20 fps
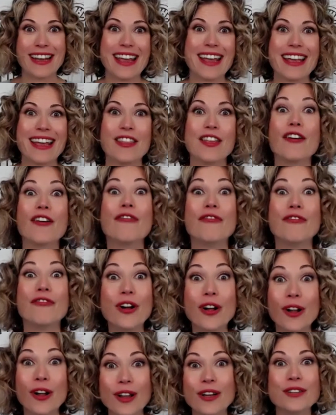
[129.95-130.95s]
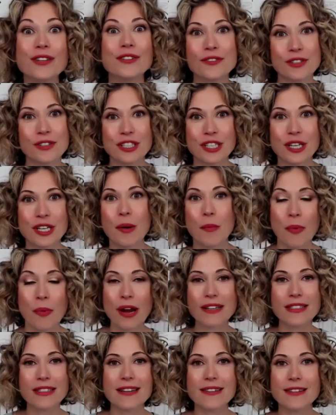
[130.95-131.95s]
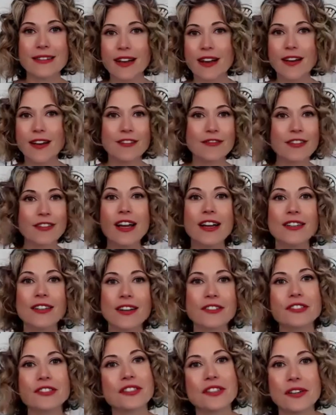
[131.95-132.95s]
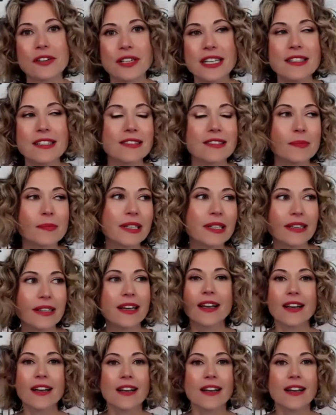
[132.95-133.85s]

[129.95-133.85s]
in the full nutrition breakdown of not just sardines, but